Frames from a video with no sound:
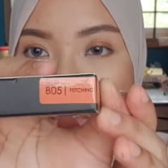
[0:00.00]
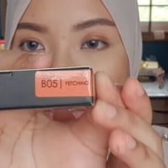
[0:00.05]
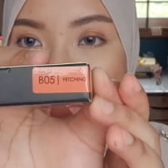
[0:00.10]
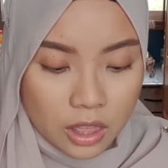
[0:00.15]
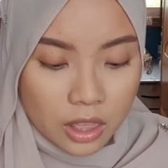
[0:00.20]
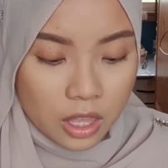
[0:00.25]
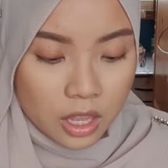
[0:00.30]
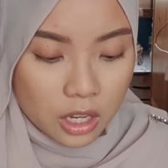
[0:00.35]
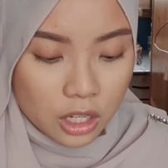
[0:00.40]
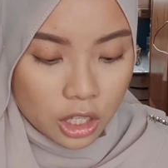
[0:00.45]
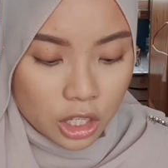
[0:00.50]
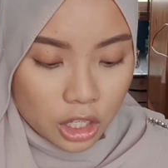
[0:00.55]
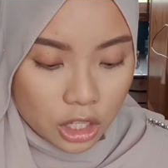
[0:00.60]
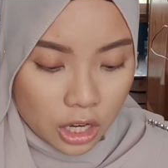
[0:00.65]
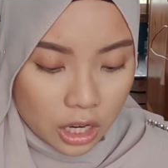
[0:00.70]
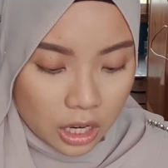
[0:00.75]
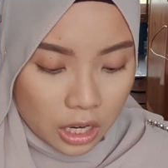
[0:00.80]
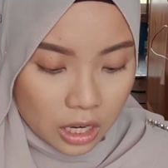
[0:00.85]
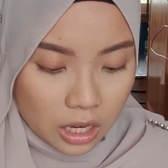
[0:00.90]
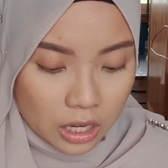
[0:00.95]
This
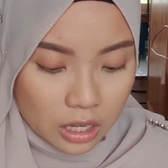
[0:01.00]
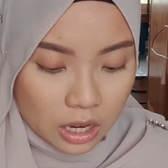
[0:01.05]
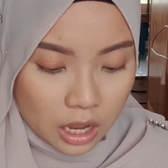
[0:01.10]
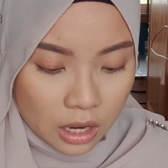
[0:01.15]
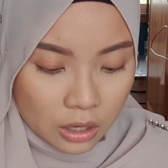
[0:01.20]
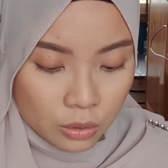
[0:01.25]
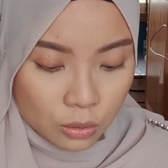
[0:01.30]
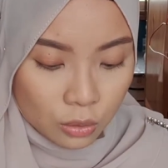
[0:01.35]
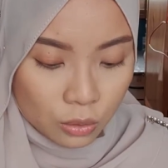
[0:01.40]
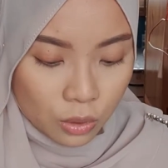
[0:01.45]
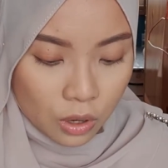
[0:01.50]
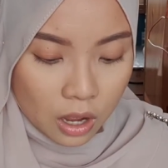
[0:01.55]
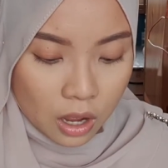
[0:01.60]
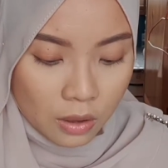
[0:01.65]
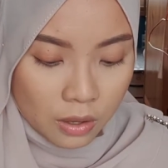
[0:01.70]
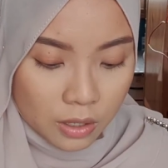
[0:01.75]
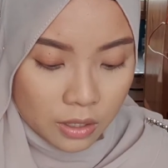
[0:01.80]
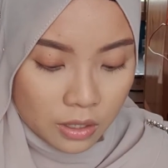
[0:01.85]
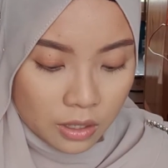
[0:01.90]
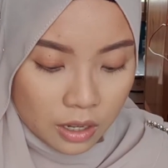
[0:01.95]
shade, I don't know how
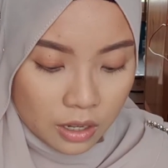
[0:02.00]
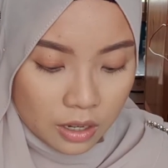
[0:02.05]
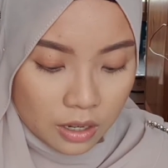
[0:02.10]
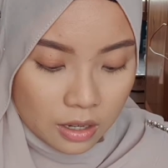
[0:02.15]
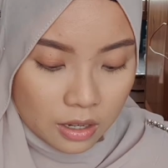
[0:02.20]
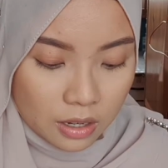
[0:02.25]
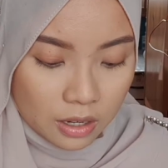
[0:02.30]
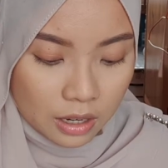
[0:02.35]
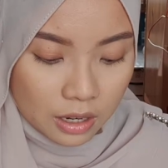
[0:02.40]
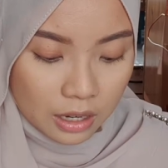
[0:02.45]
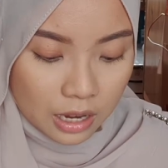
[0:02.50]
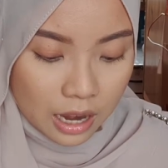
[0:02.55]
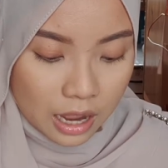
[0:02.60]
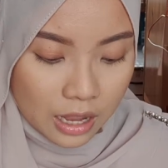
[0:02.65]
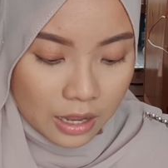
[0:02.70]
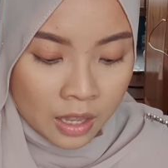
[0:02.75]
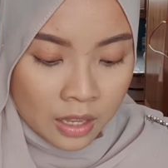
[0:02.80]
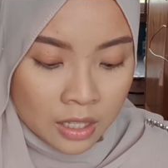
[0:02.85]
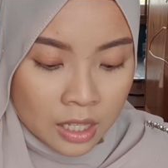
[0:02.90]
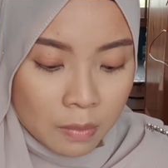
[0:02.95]
it's gonna look
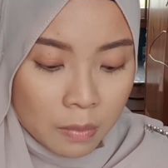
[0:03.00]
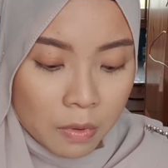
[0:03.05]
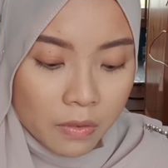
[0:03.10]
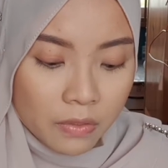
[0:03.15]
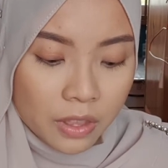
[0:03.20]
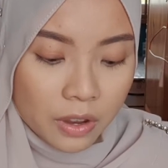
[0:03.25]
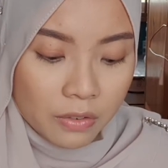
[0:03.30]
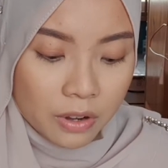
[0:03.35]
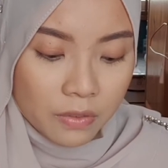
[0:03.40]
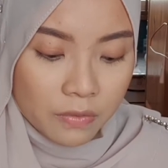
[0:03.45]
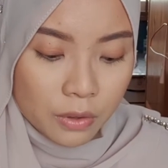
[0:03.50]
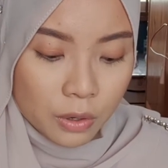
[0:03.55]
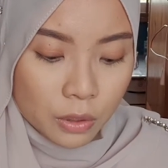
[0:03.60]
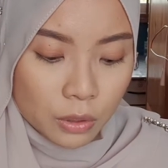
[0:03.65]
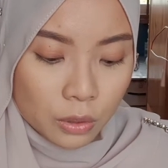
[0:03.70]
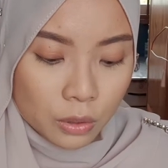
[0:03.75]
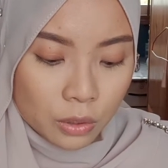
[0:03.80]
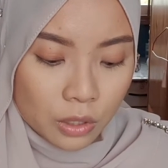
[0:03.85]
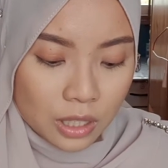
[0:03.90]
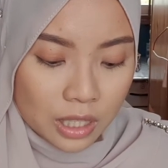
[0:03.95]
like. Some of the reviews
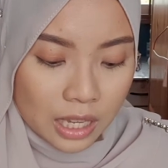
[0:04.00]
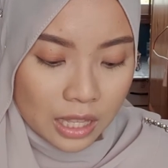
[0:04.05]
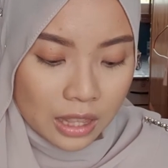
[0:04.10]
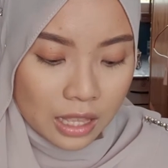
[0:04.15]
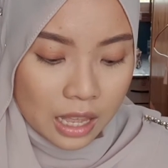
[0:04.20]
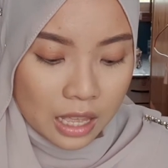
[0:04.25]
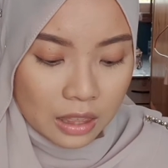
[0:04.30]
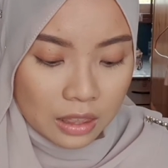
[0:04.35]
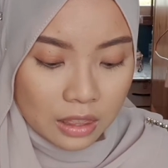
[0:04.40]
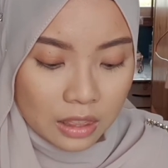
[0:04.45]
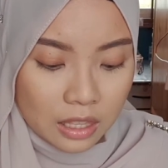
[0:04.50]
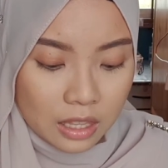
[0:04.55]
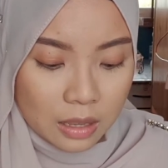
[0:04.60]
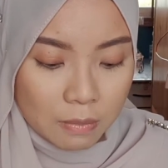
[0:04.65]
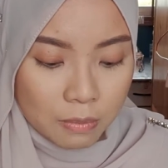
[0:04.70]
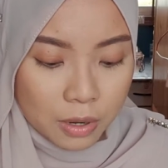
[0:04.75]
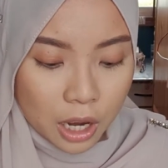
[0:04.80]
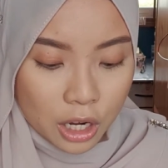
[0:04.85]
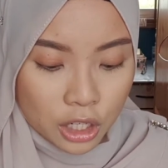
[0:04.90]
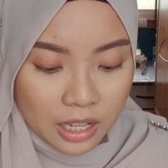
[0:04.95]
also said that the
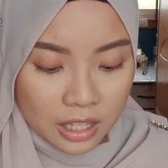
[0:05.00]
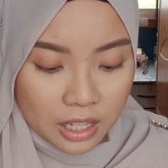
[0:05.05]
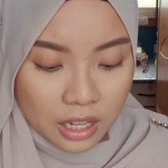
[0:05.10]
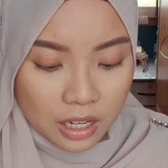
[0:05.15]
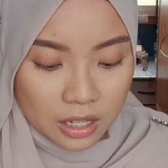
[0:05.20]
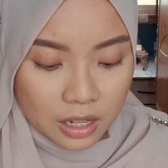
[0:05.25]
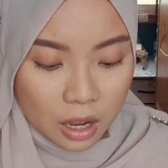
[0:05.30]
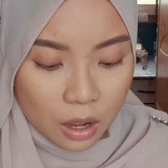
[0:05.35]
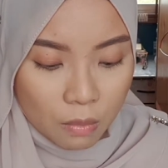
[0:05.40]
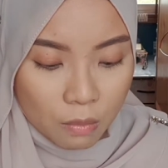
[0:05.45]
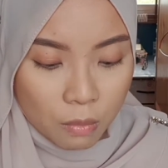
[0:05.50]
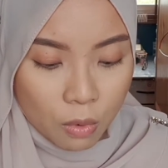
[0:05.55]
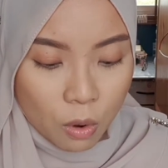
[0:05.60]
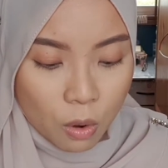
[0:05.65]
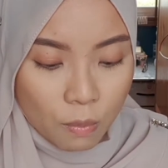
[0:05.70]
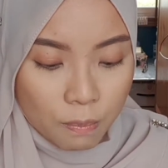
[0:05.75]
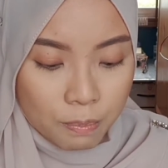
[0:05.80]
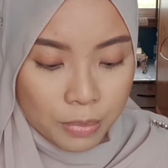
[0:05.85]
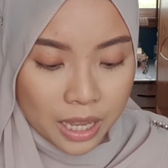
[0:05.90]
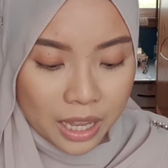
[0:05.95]
blusher turned out
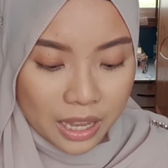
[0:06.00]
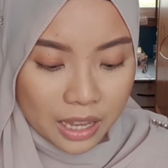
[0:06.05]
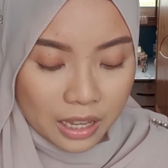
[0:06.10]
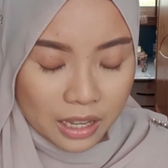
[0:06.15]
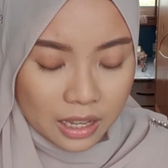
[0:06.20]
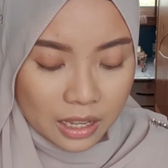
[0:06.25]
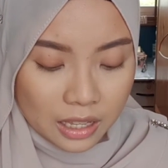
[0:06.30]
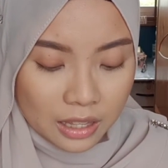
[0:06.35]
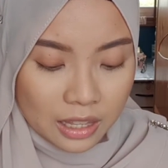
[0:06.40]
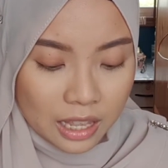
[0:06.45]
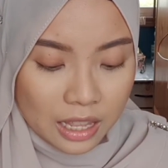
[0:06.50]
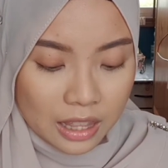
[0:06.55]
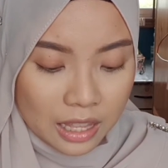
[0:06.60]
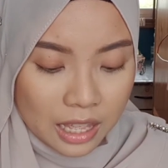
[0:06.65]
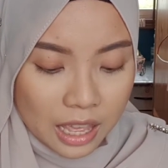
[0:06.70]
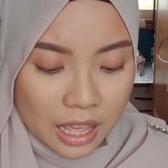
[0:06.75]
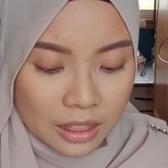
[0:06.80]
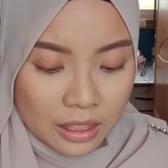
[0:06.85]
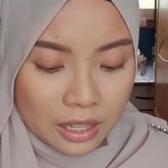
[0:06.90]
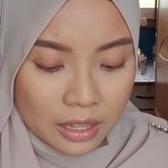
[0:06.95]
more pink than they
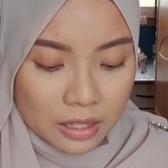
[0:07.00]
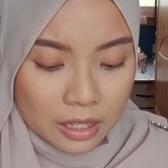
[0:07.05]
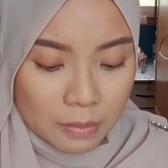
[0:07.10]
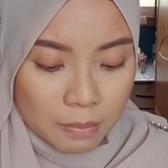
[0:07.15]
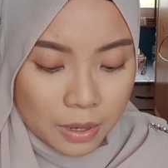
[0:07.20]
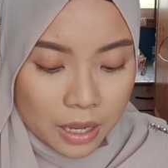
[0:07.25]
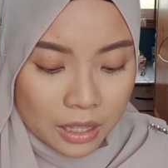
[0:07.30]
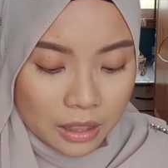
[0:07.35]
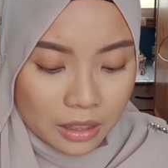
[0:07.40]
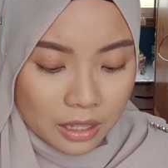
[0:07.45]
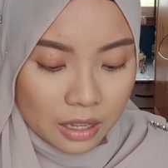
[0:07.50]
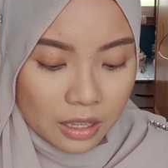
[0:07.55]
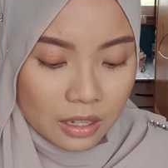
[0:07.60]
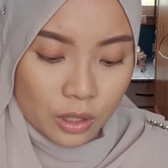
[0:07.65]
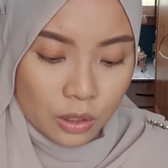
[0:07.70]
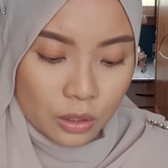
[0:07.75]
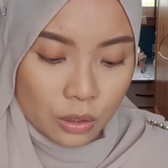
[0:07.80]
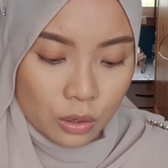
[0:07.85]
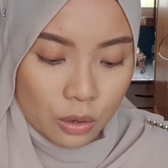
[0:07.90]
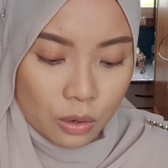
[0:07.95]
anticipated.
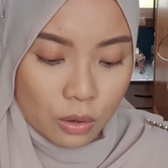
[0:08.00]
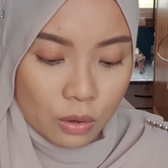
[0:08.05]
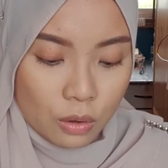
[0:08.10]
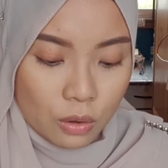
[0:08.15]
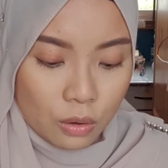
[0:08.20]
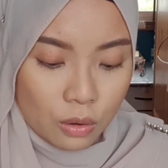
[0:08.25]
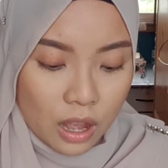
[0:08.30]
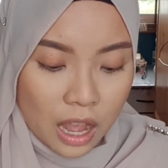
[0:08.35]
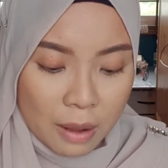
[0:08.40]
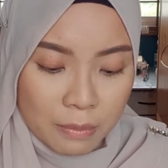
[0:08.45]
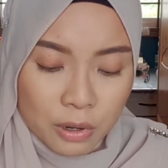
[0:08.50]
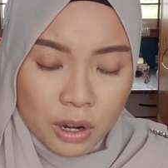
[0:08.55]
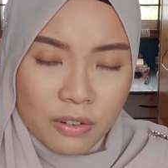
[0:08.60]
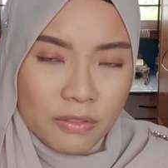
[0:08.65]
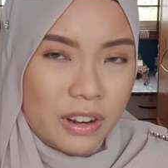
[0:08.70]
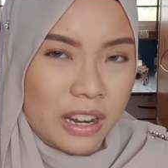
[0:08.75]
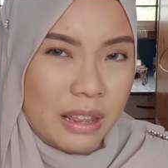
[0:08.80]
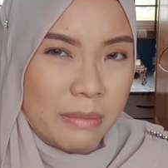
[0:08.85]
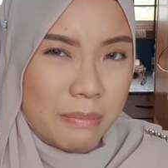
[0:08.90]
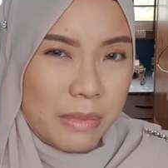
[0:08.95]
So I'm not
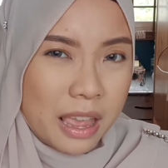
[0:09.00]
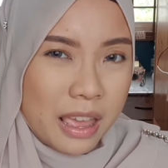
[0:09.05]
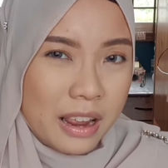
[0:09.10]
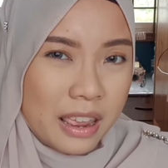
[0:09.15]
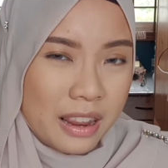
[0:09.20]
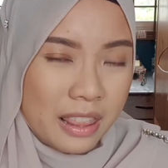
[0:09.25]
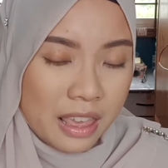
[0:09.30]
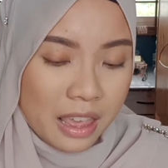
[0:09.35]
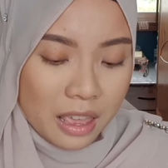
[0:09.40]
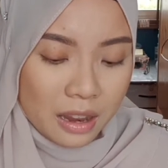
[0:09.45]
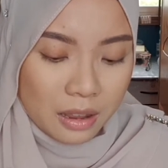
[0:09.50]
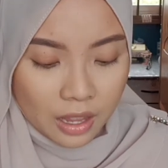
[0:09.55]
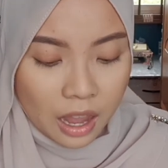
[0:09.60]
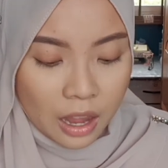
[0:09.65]
really mad at that.